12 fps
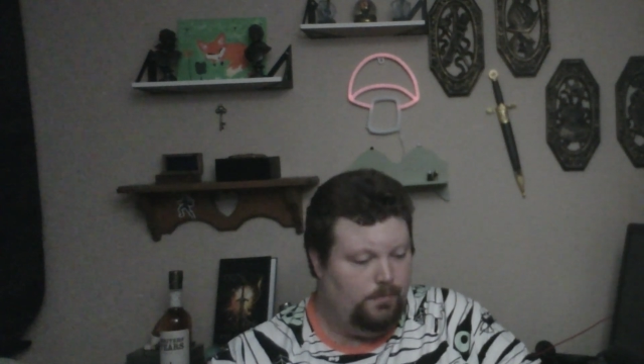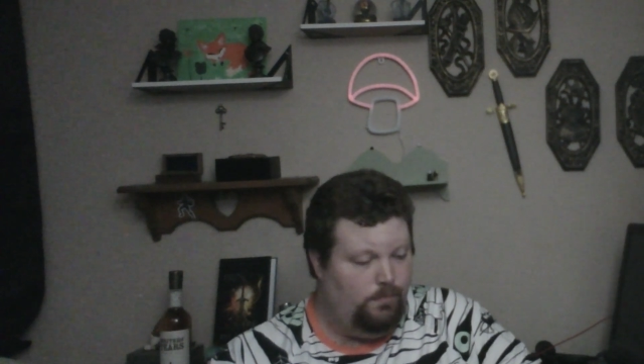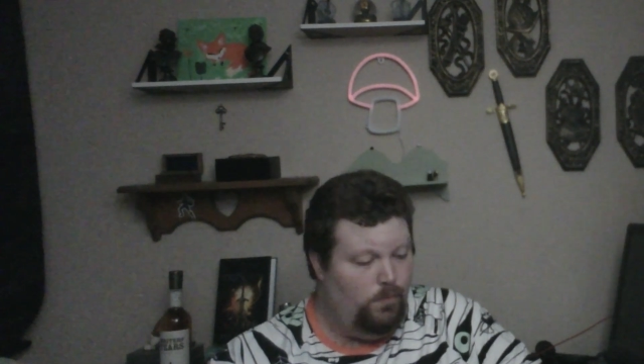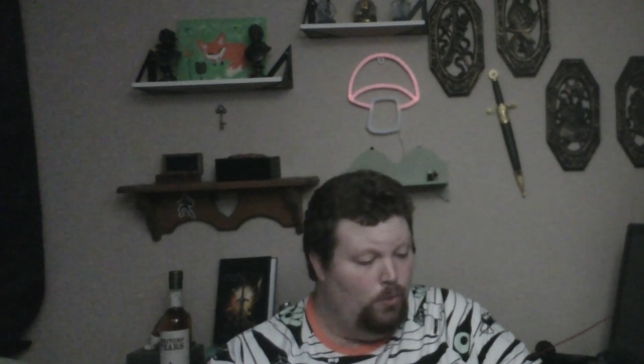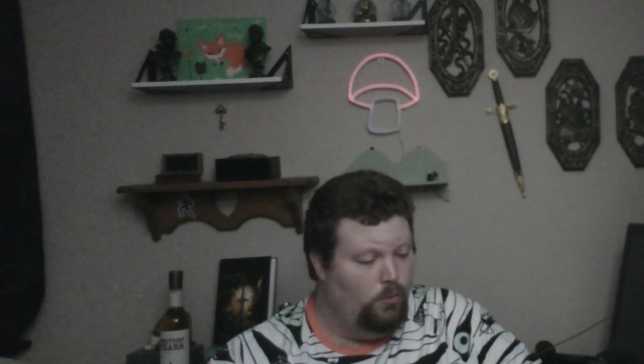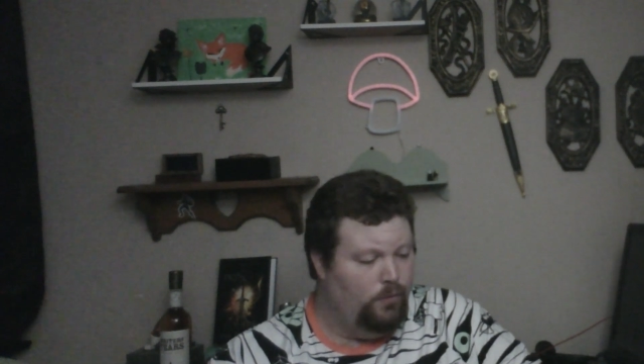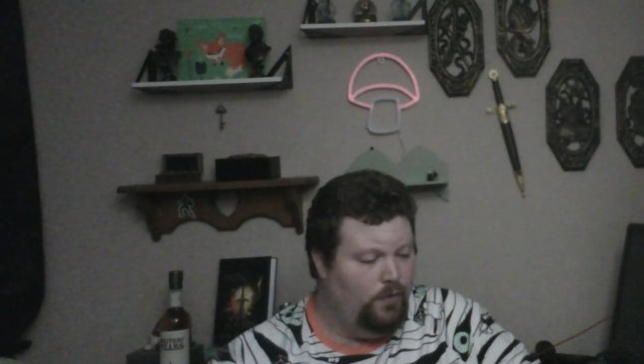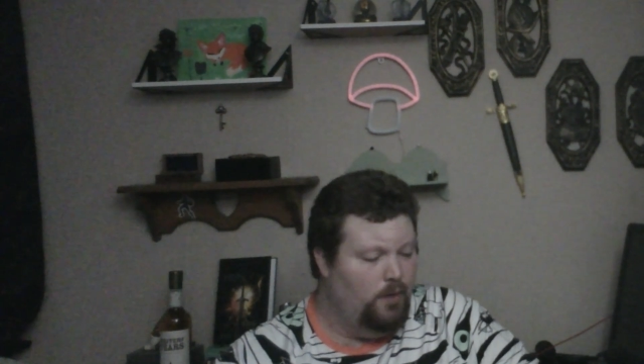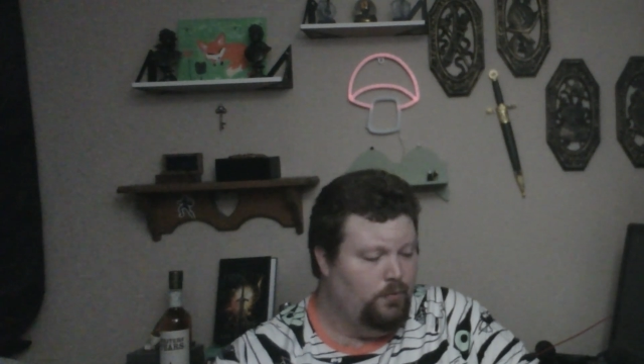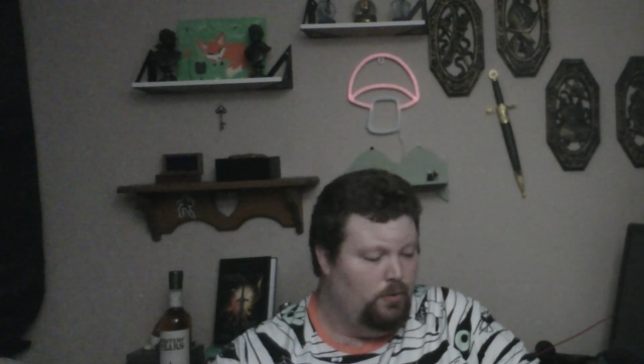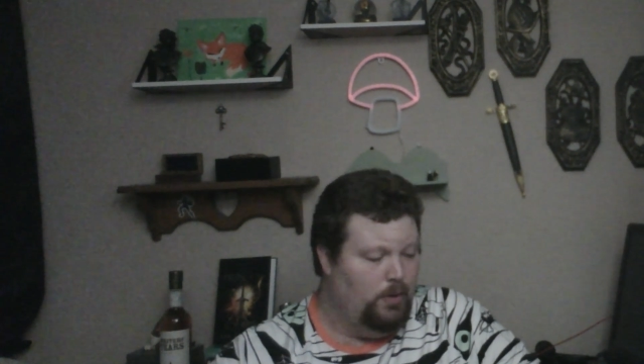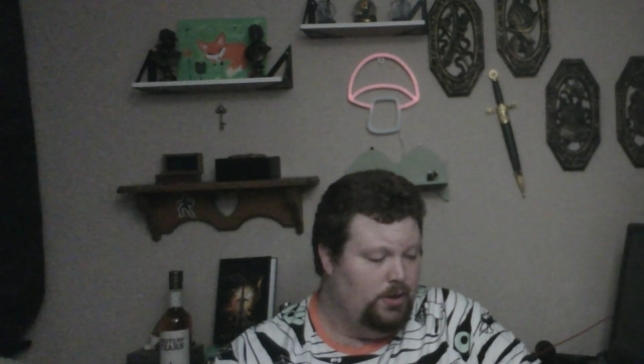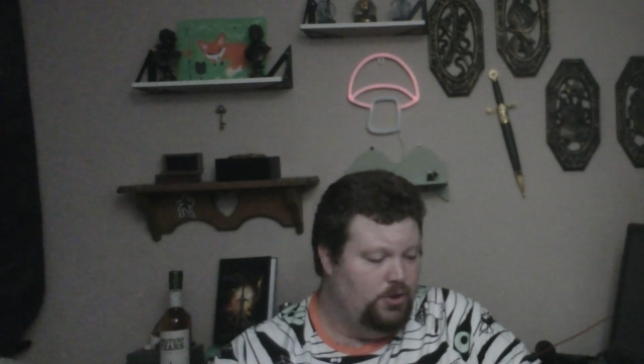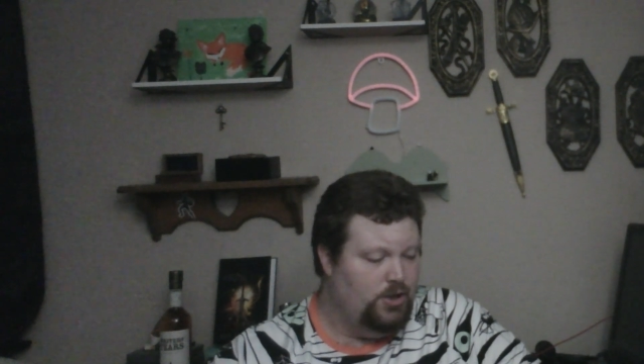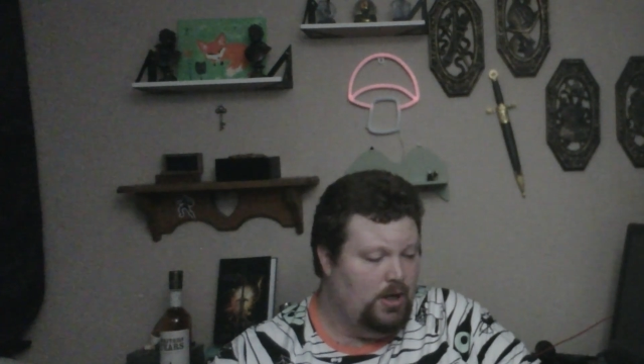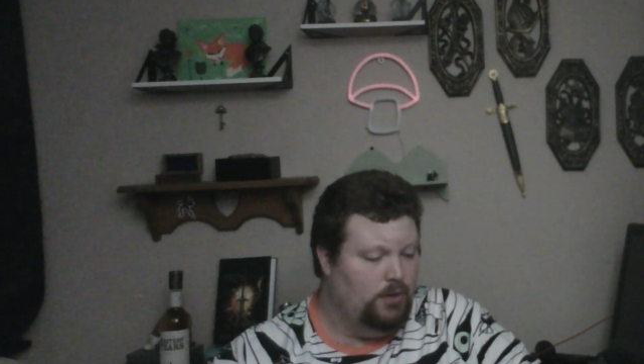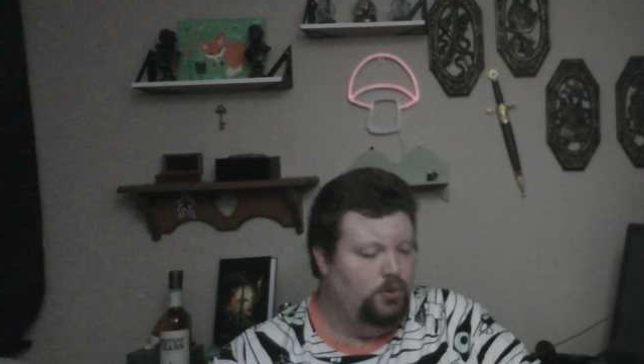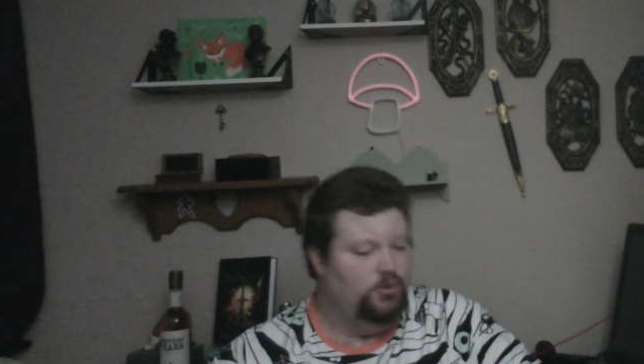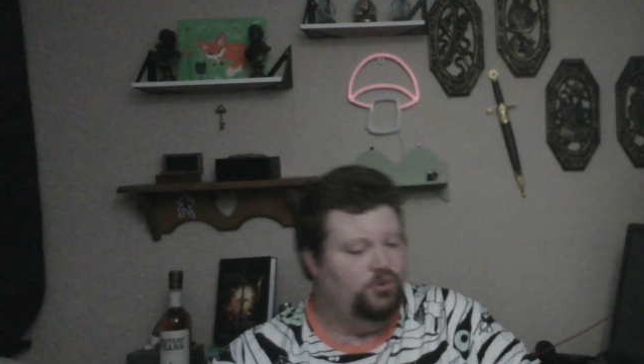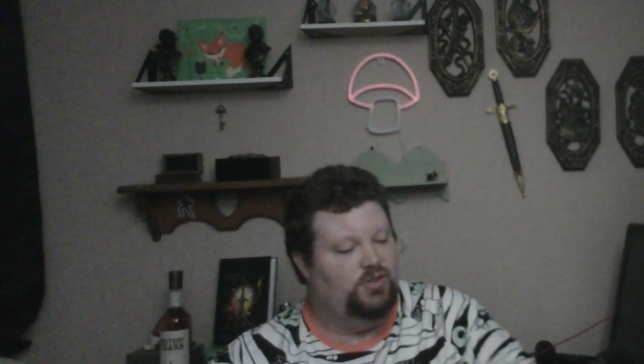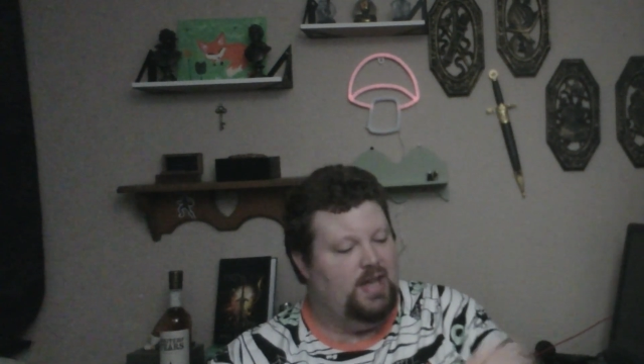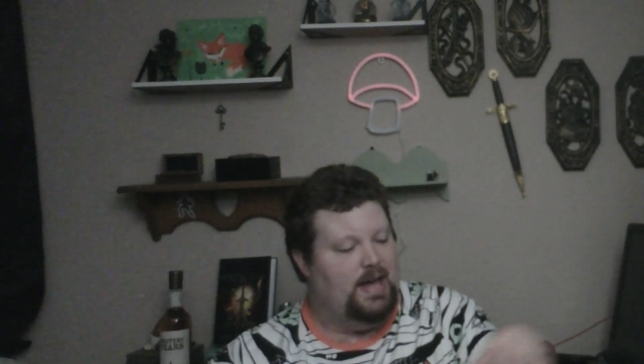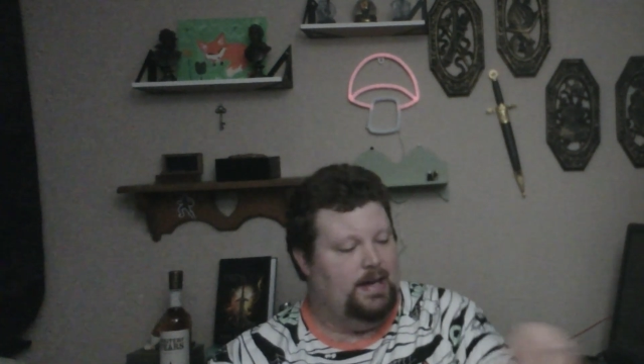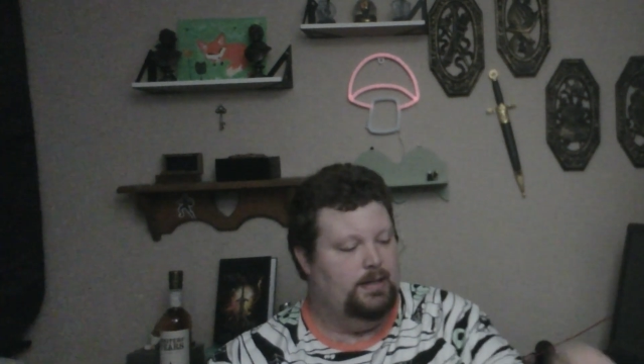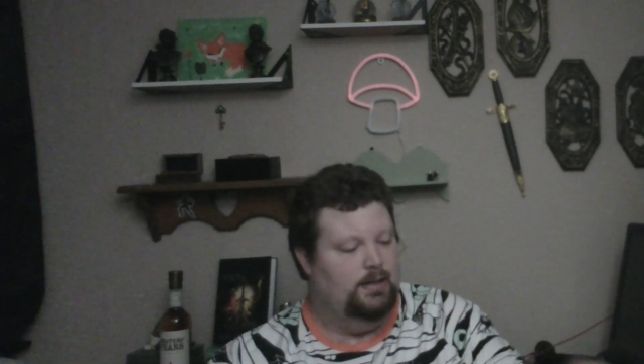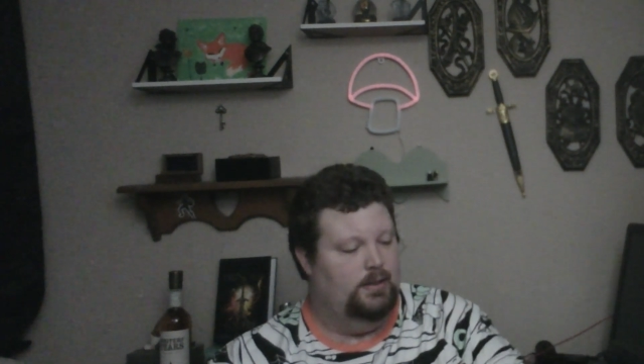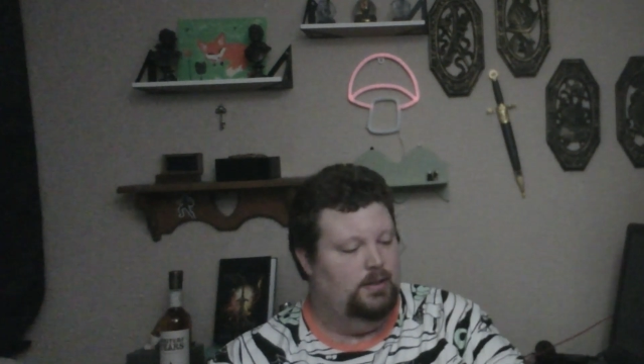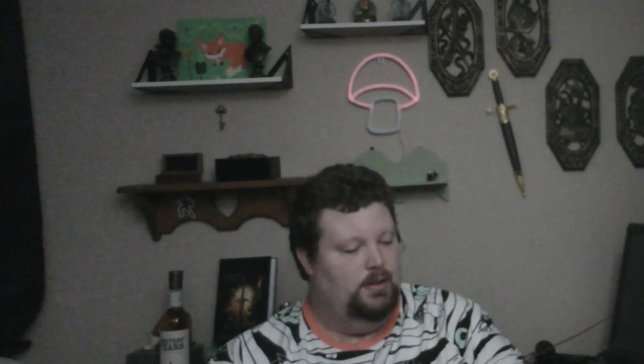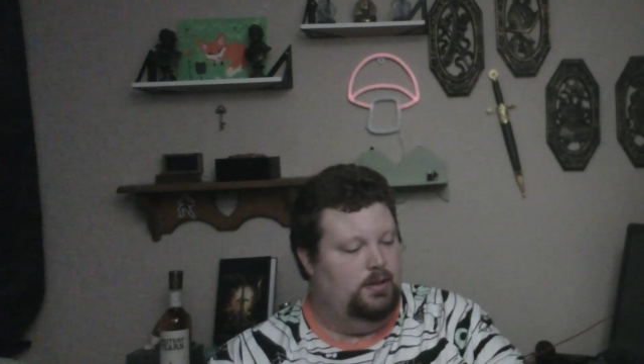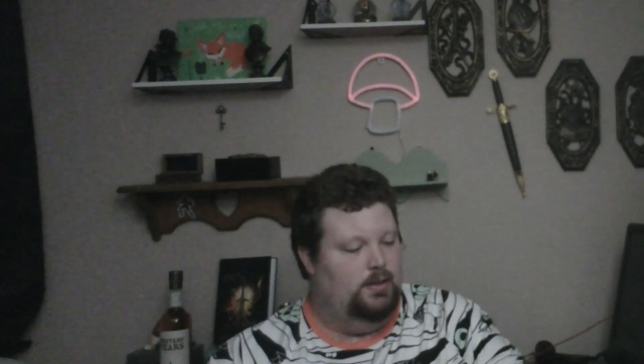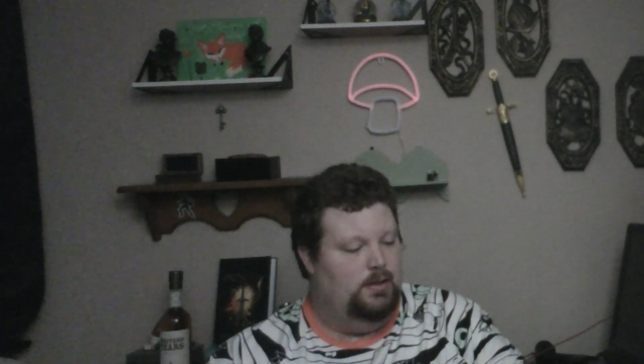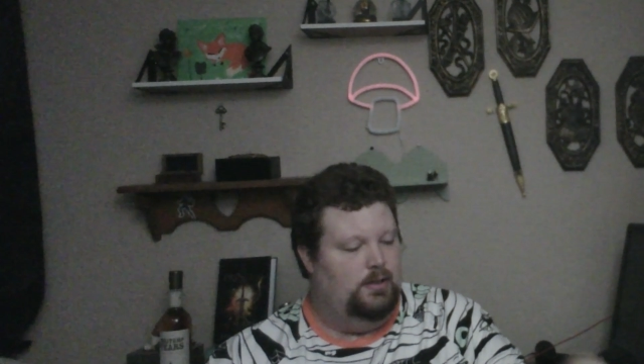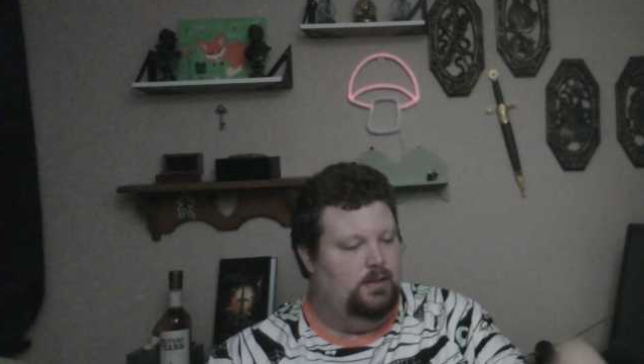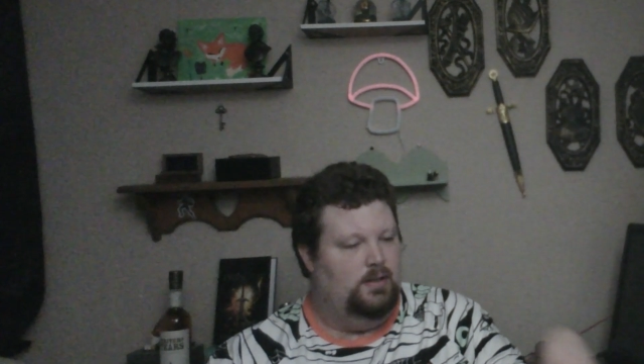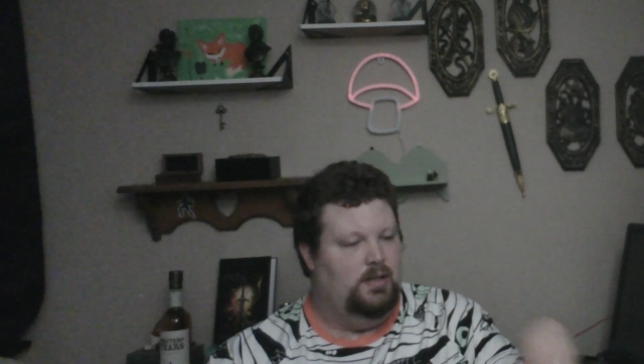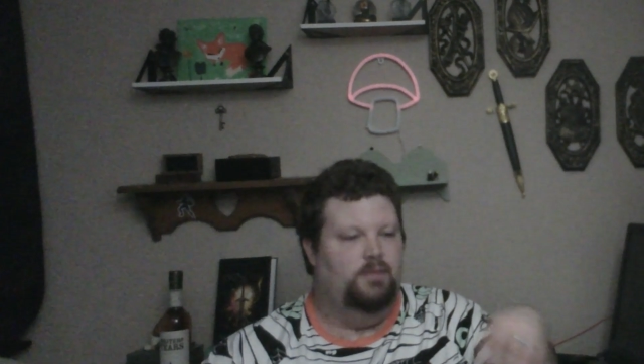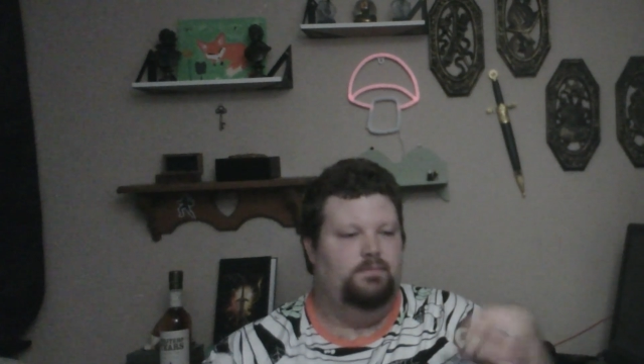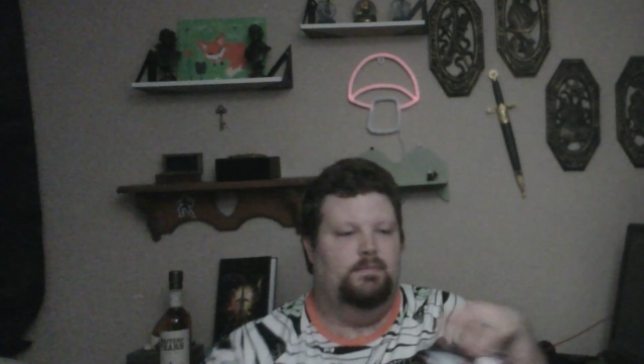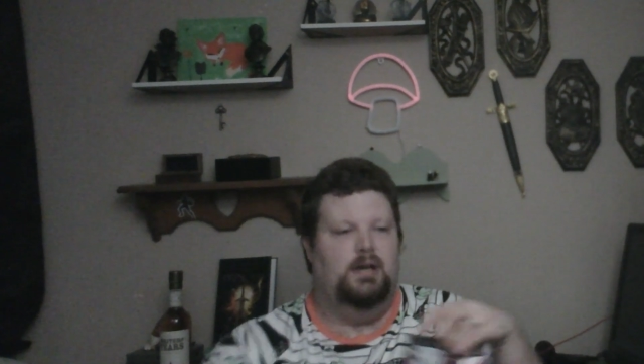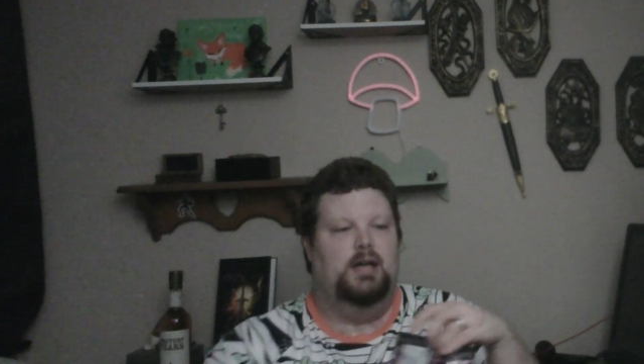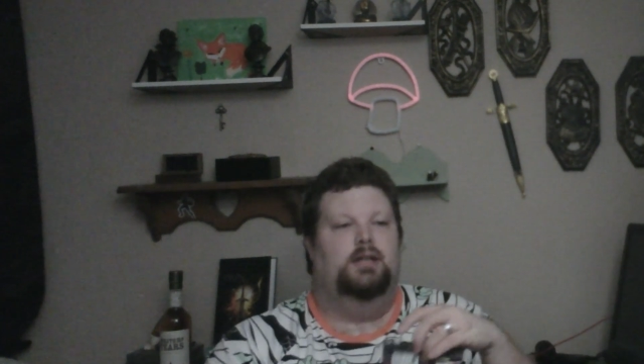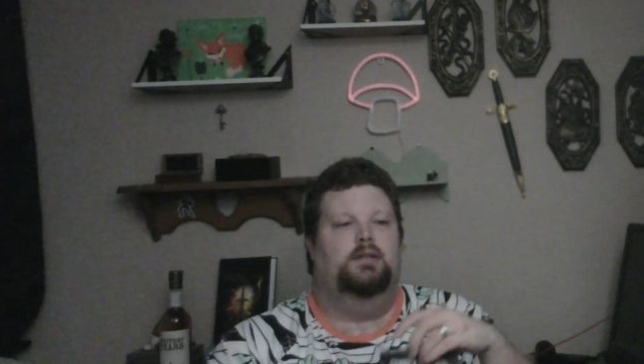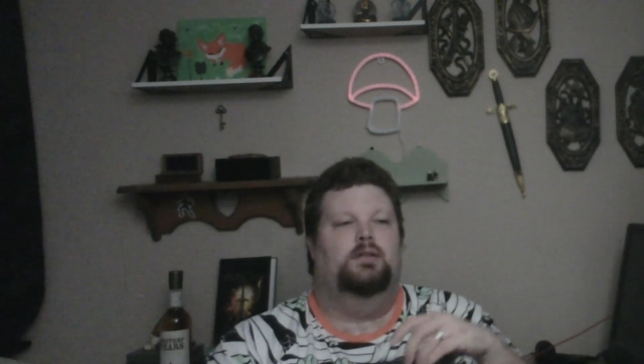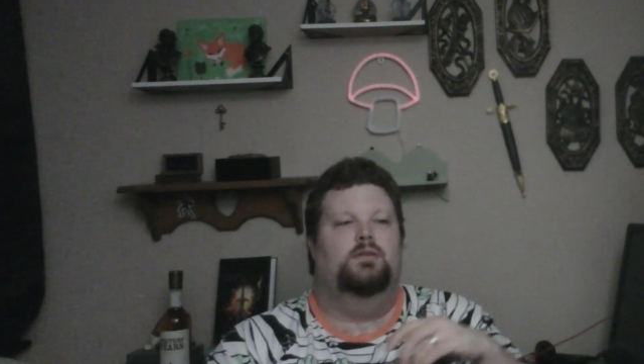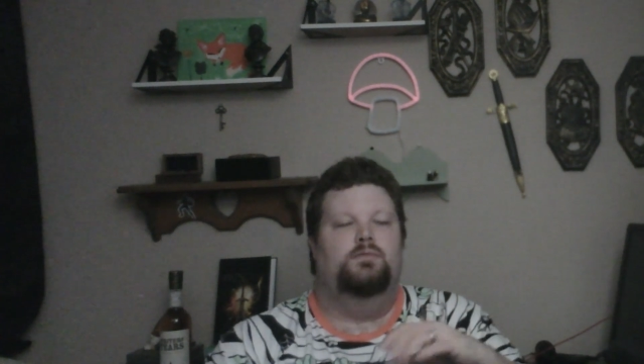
revolve around a childhood snack of mine,